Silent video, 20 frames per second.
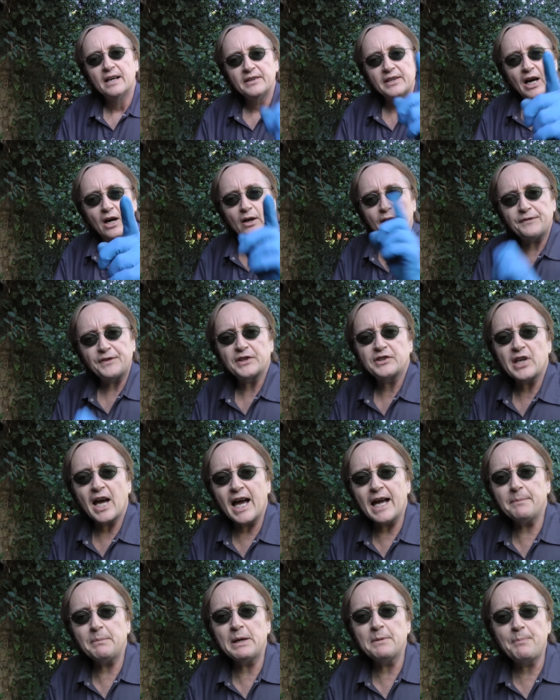Now if the
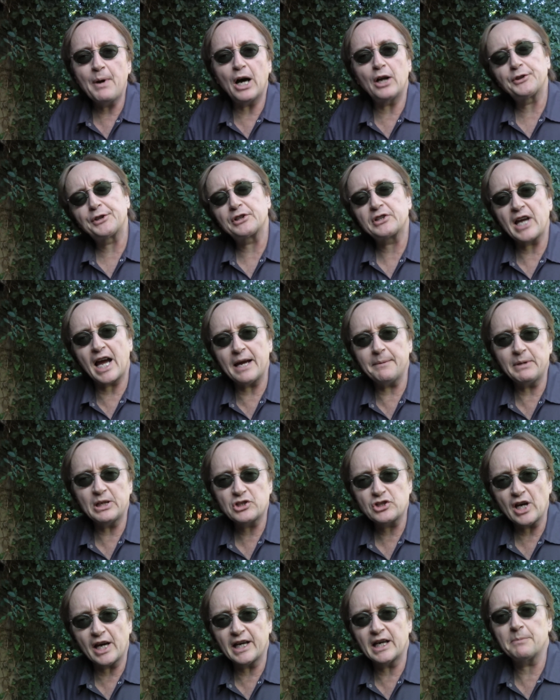timing belt or timing
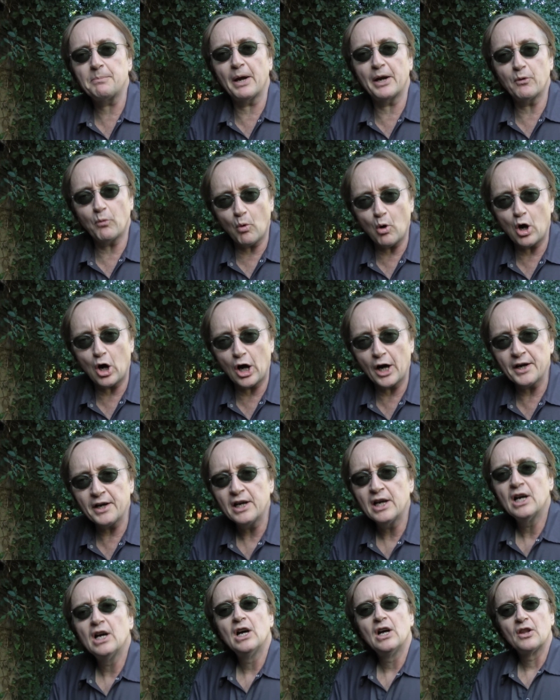chain had been worn,
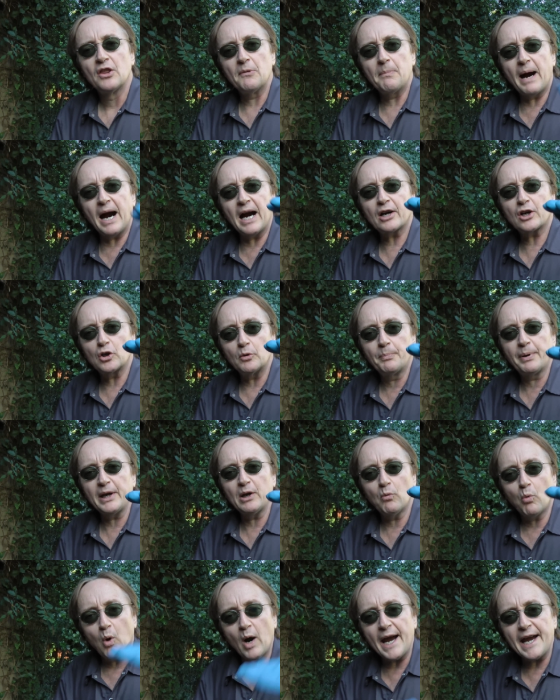the mark will be
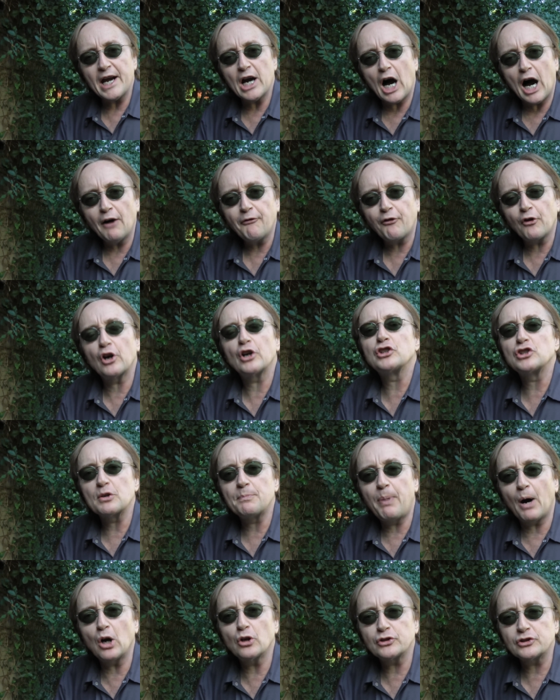way off where it's
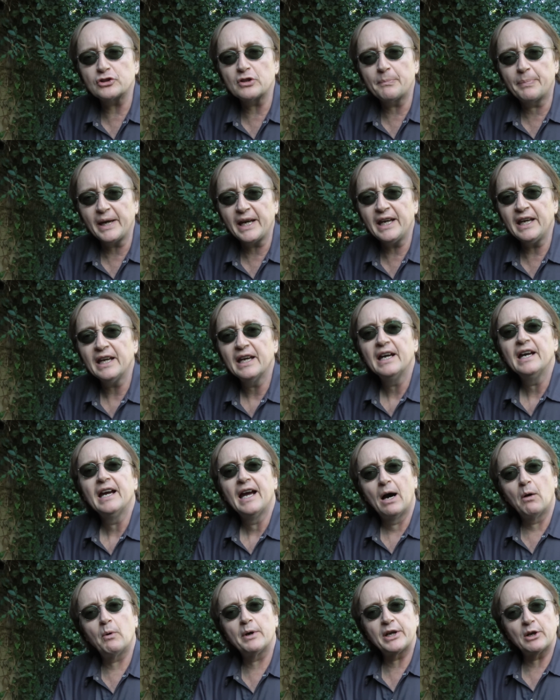supposed to be
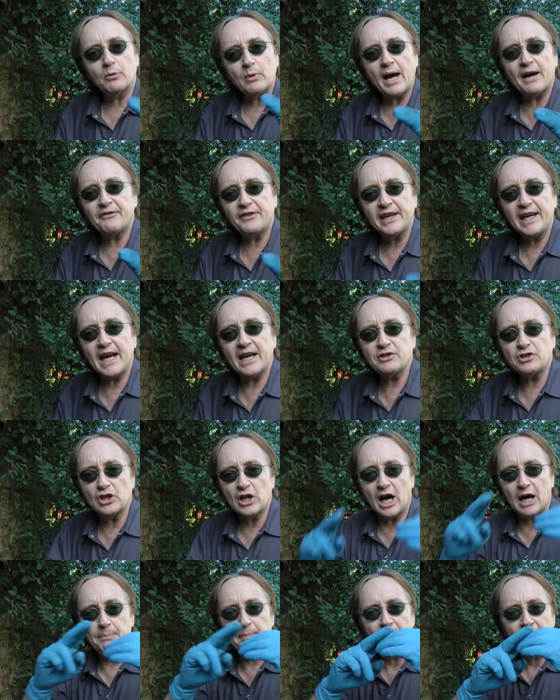and when you rev the engine
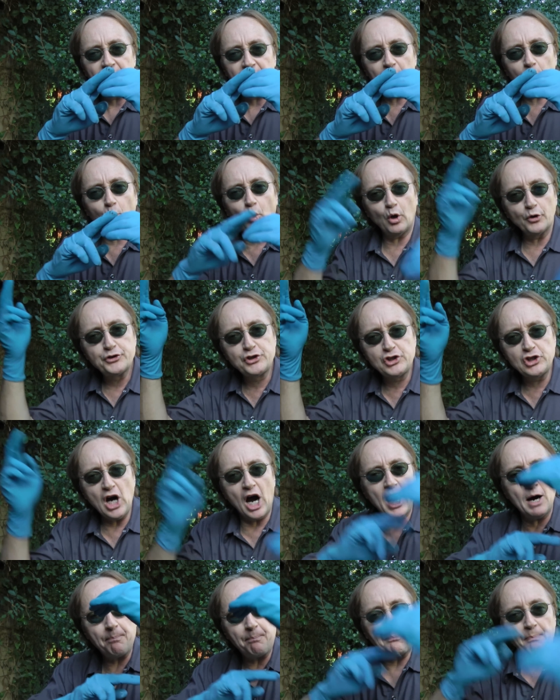up, it will
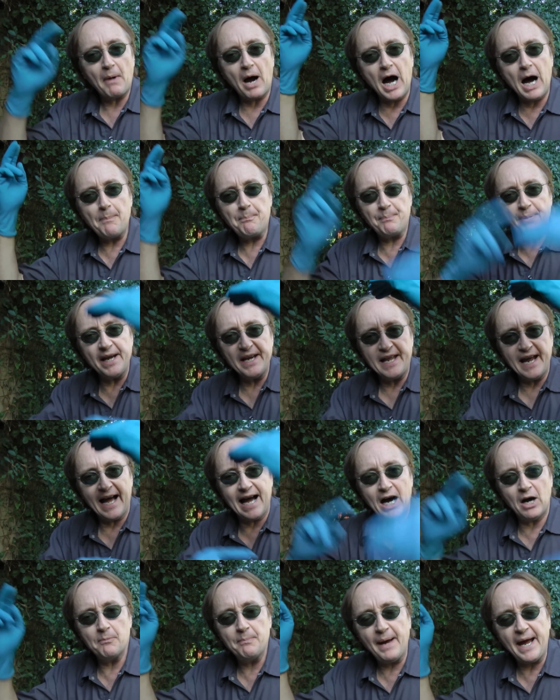jump up and
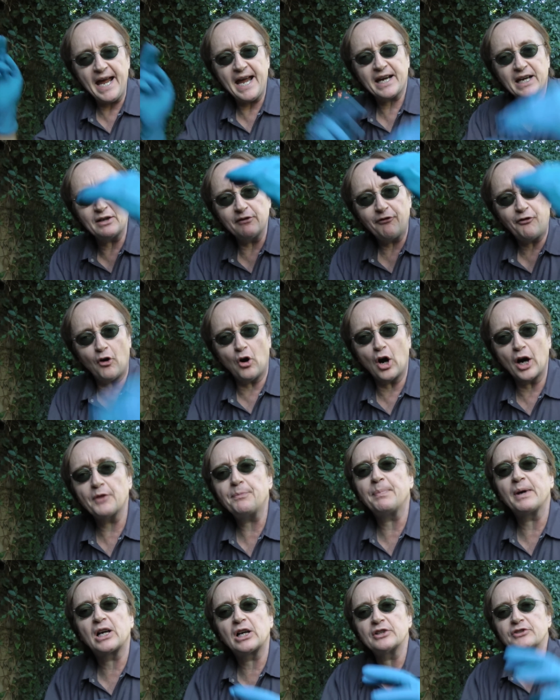down, back and
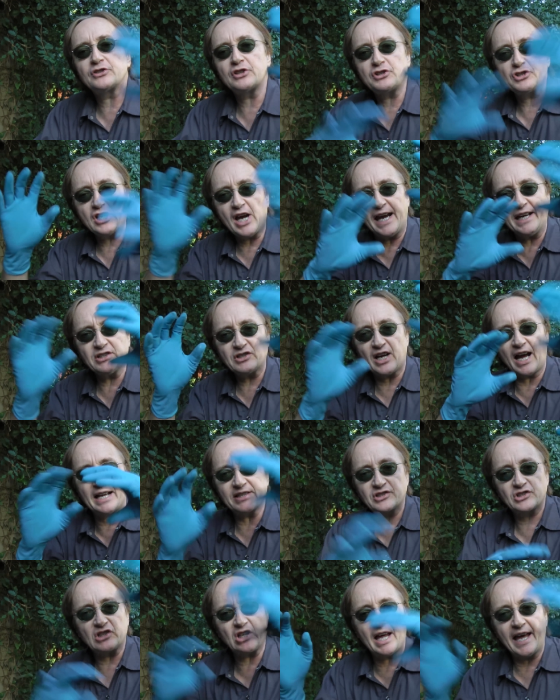forth because the chain's
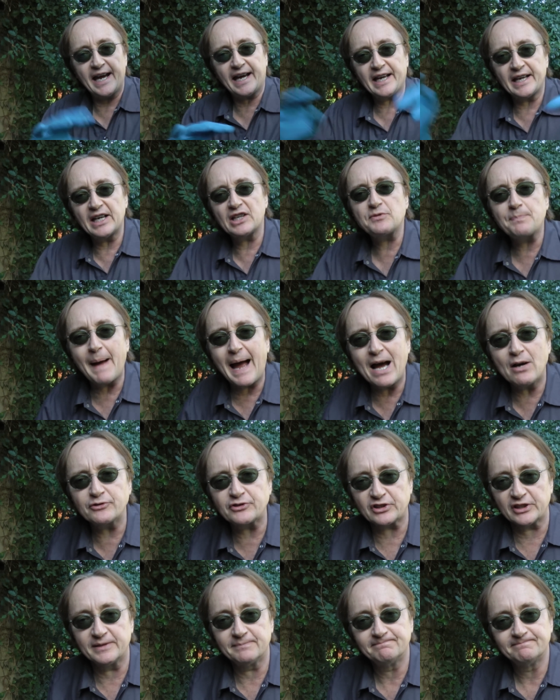got slack and it's
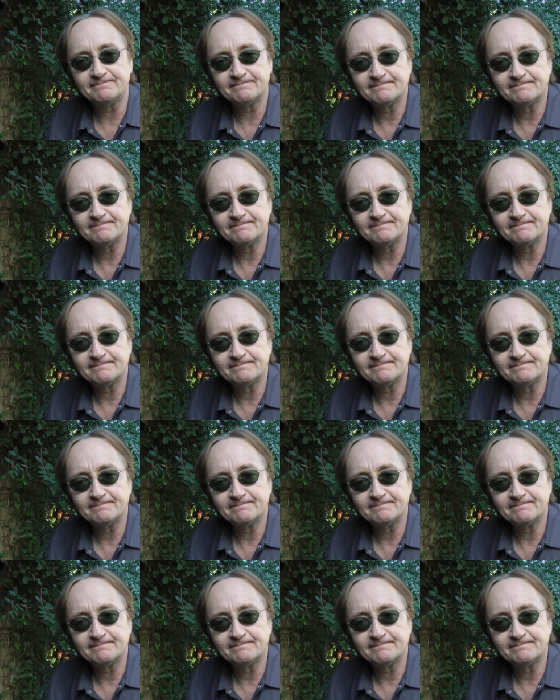bouncing.